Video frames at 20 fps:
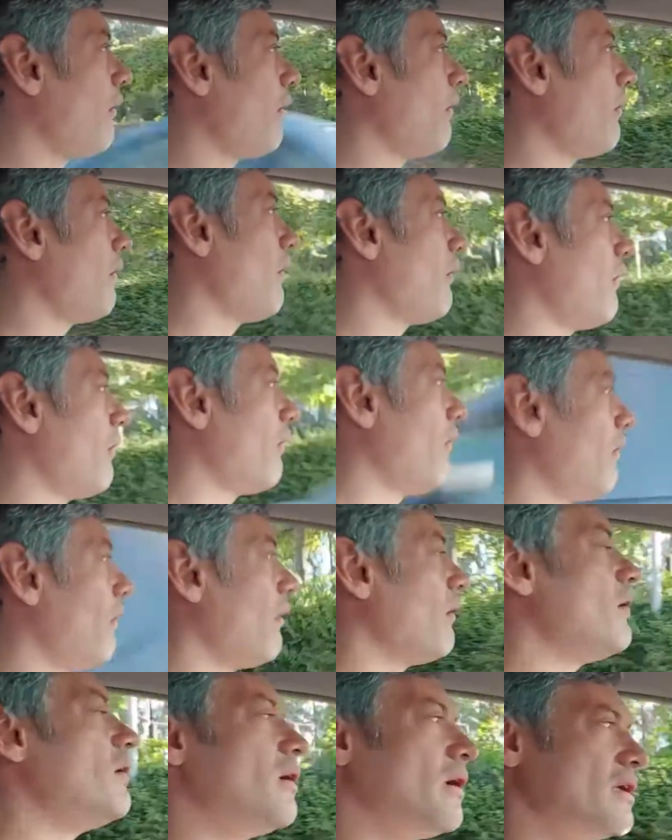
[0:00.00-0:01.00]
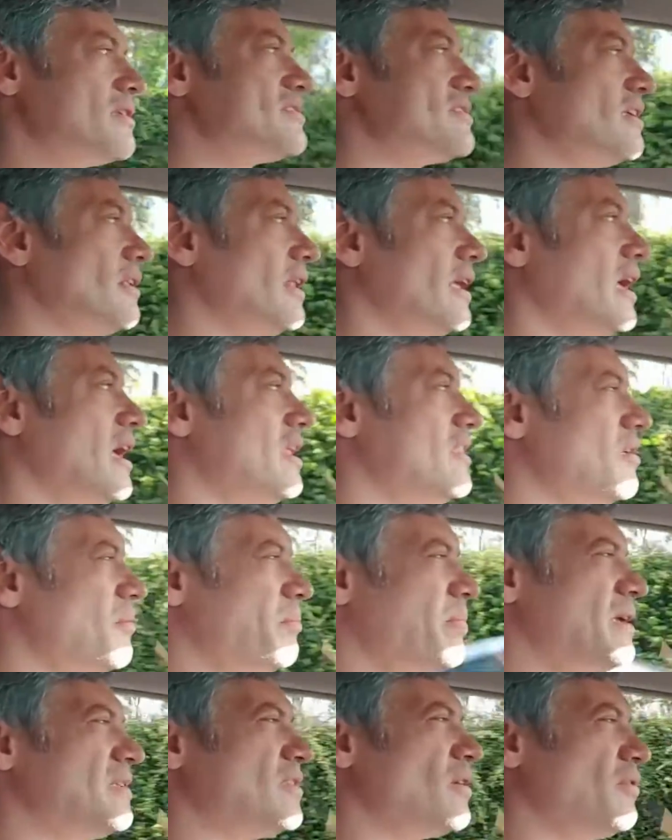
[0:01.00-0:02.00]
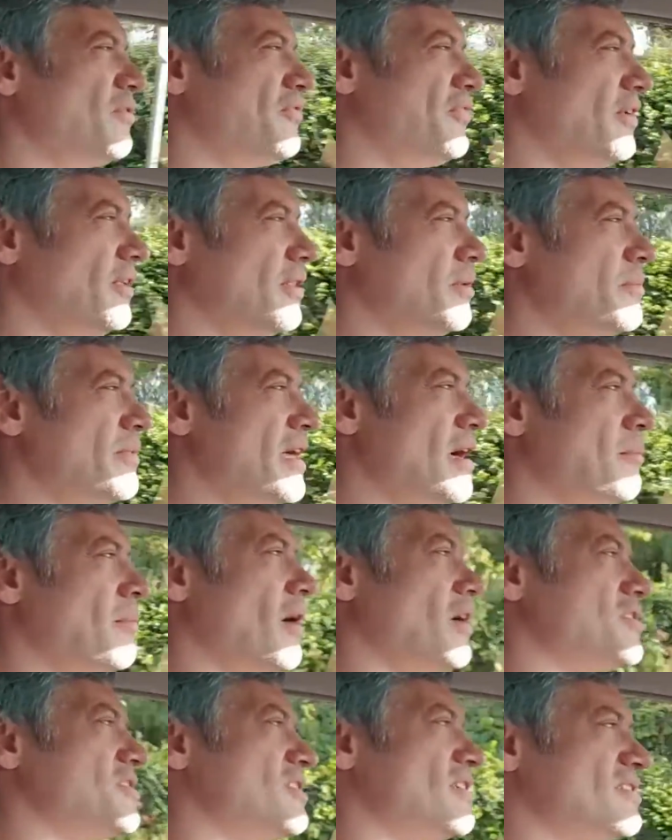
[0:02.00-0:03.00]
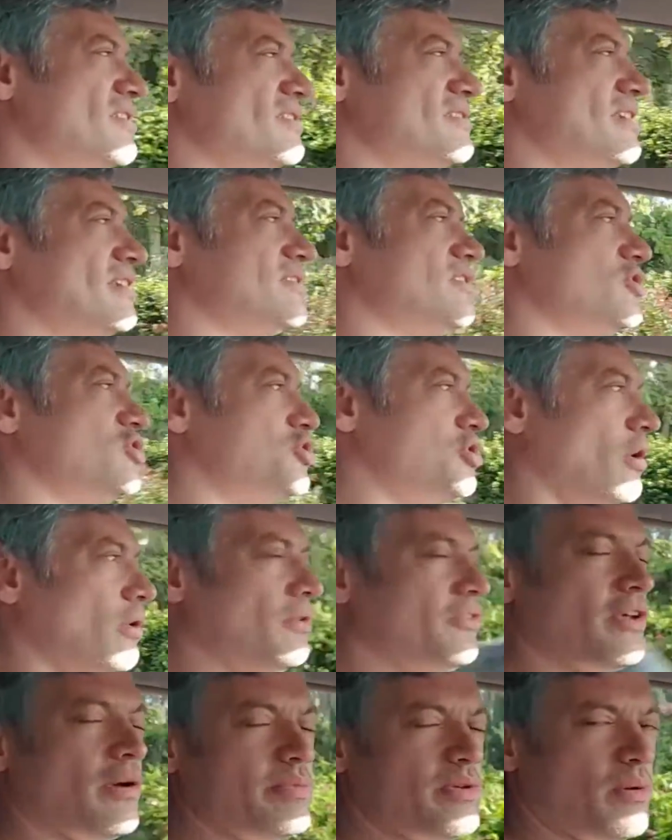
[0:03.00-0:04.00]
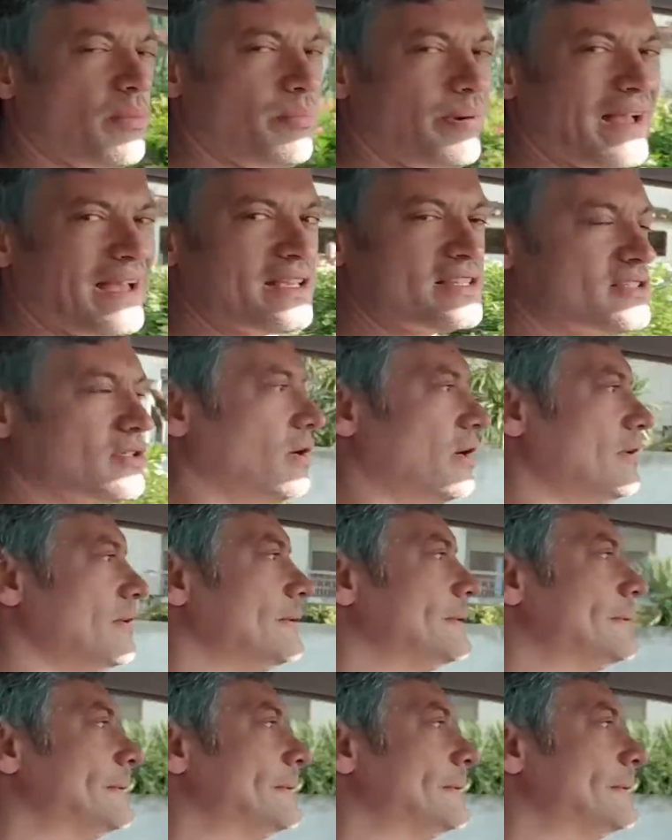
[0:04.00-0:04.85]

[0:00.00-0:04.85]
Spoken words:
You can still hear them, but you don't feel them that much. It doesn't send a jolt up your backside.